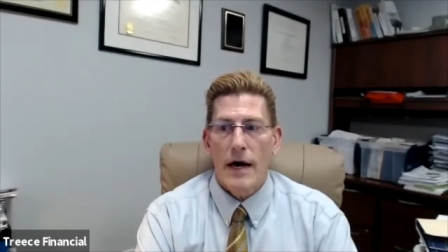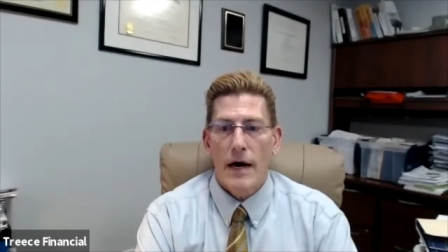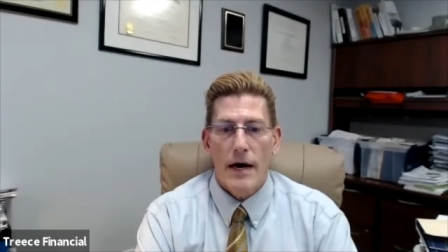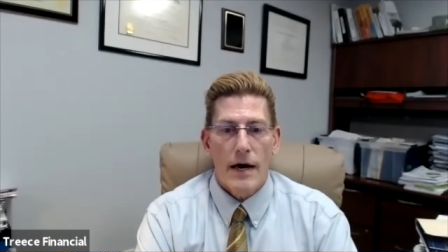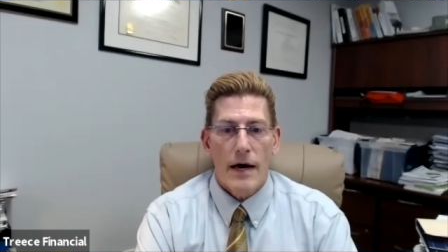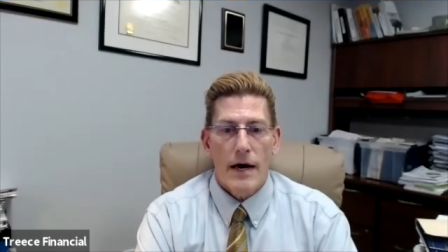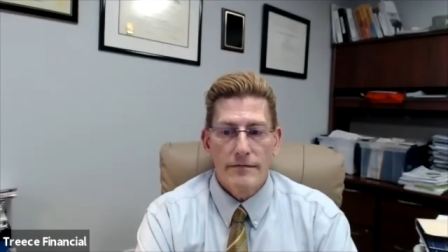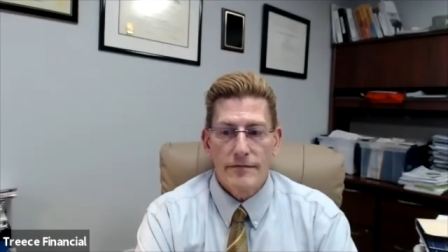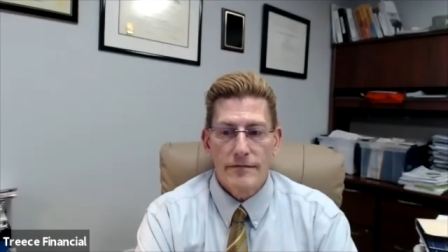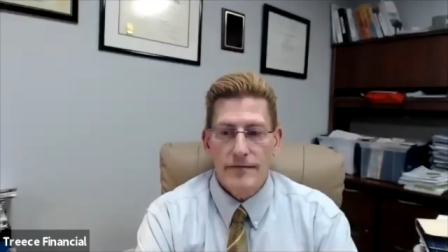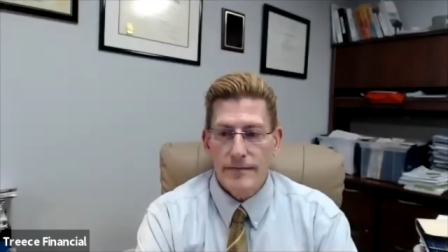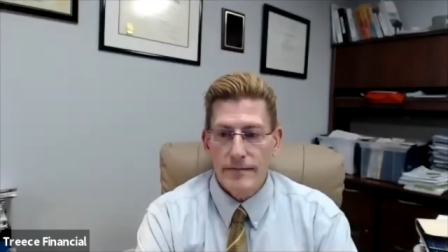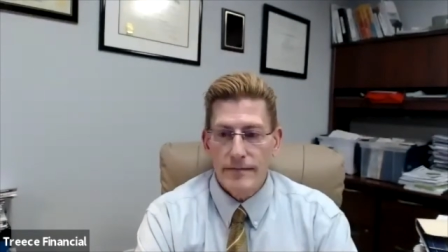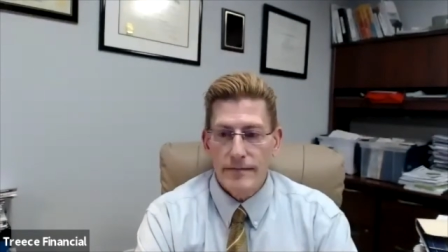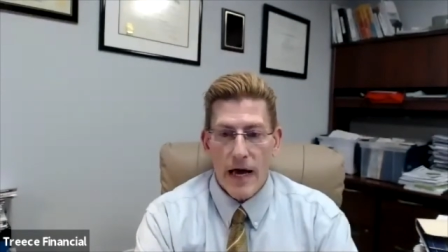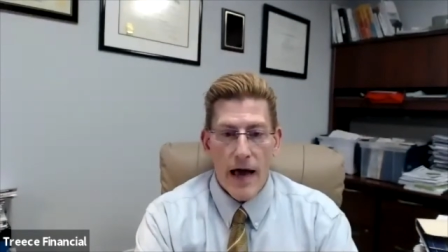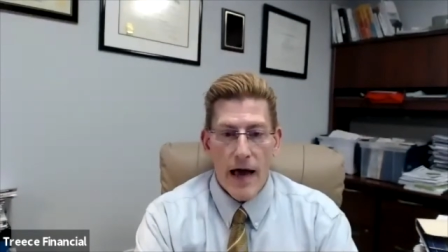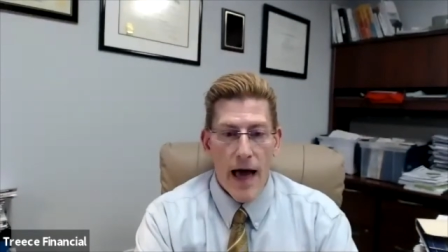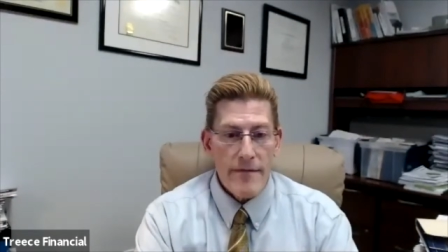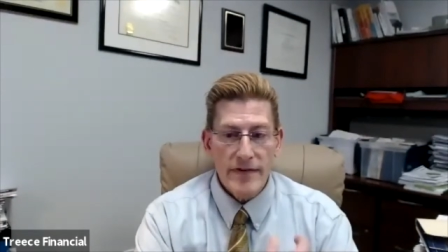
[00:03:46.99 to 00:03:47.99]
of
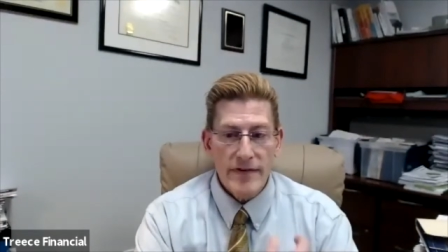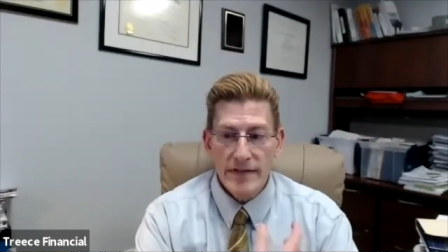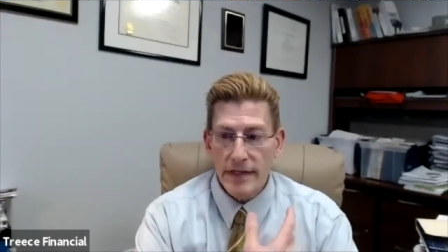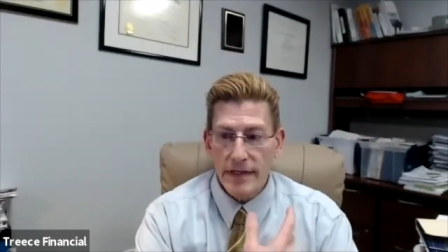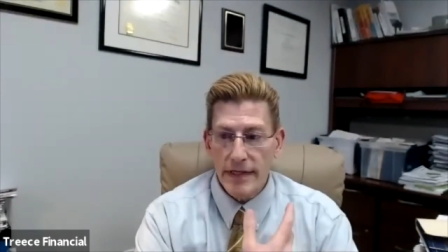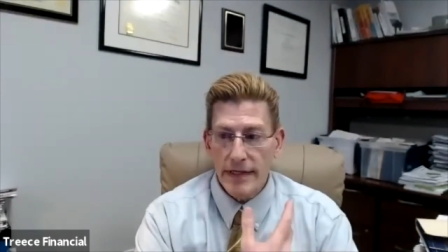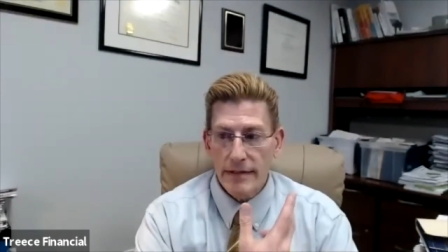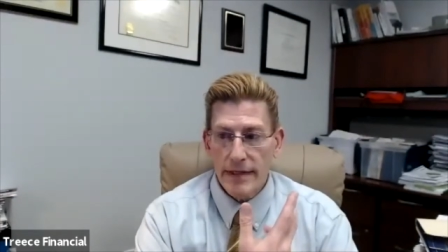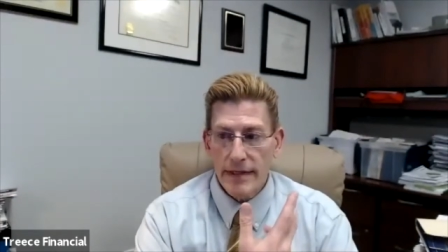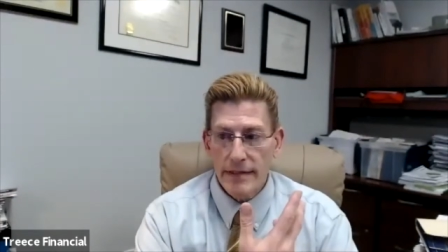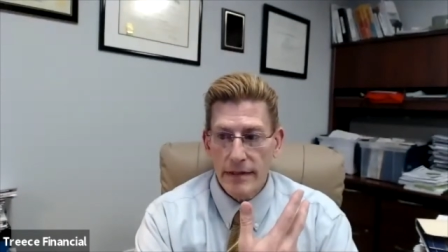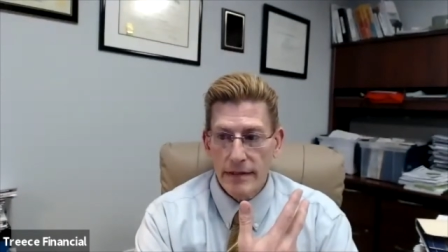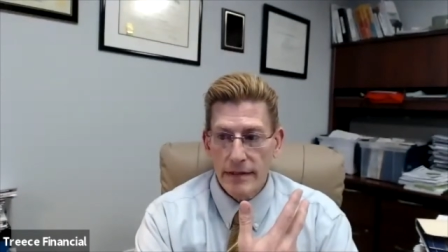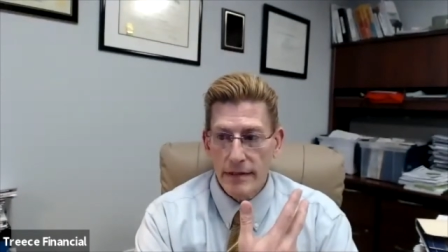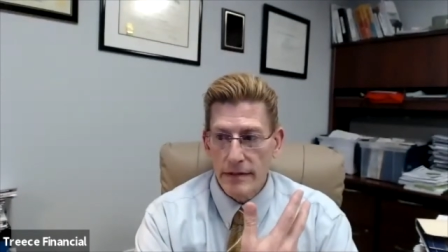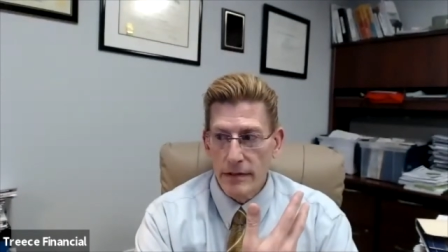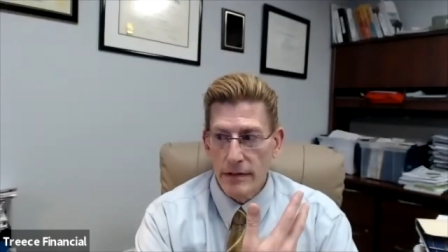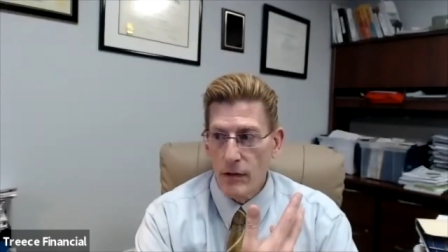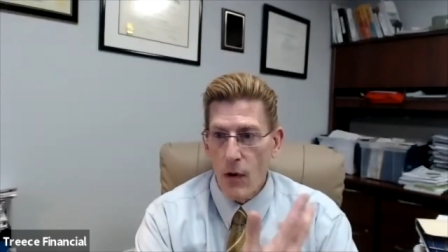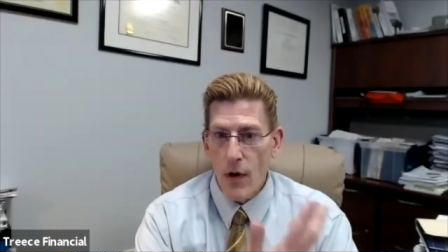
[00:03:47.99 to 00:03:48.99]
obviously in
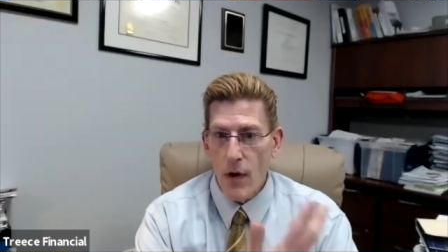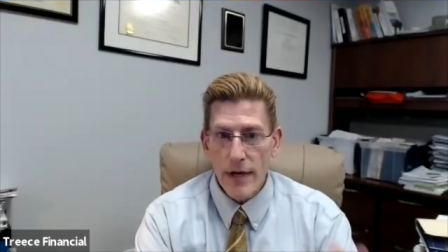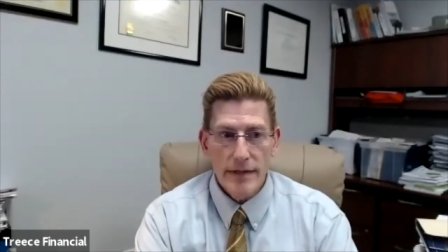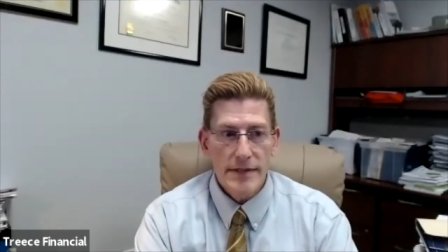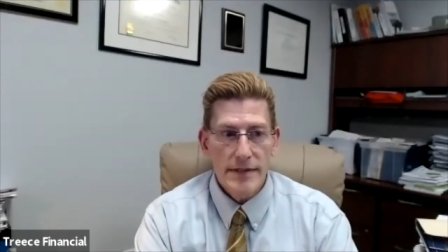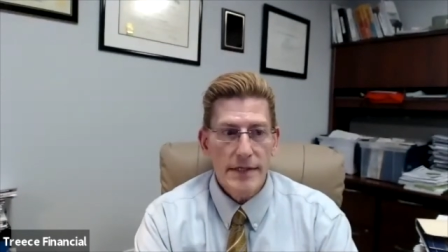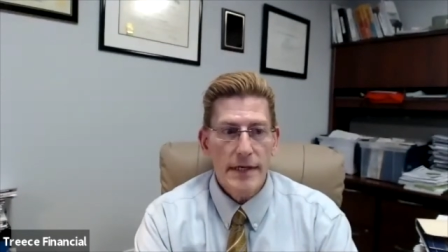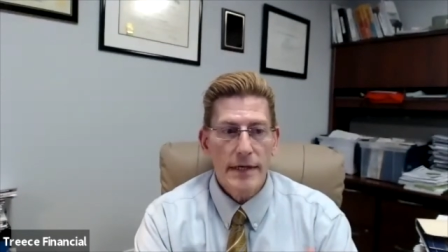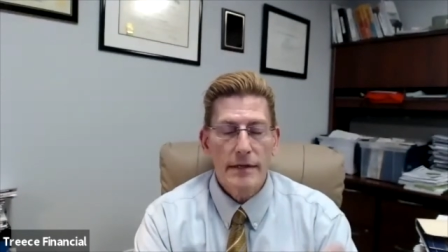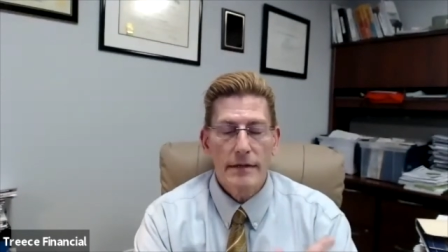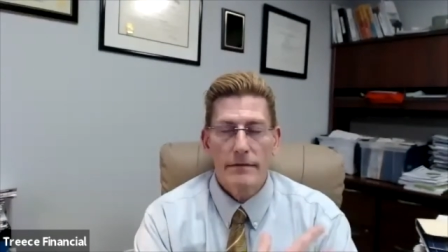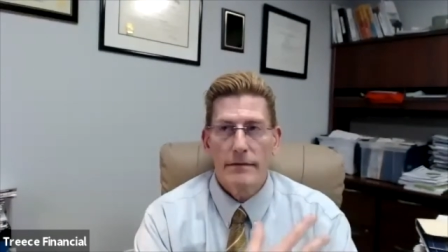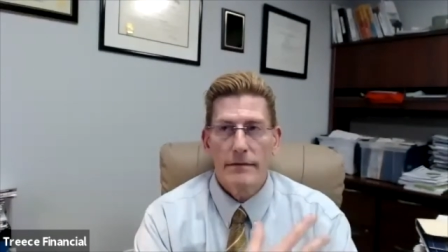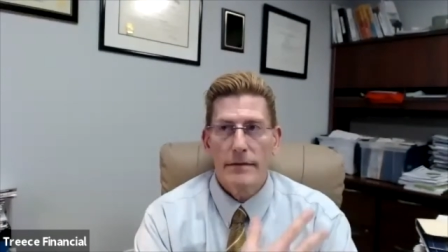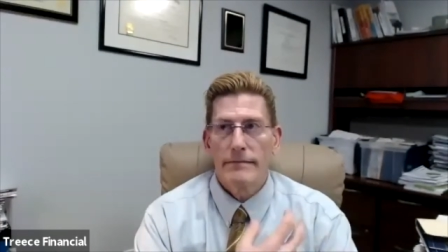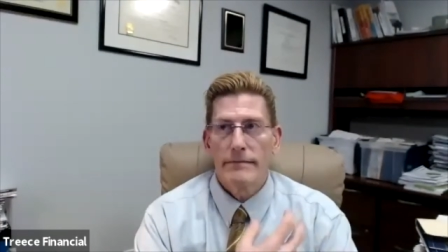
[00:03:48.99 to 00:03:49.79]
loyalty,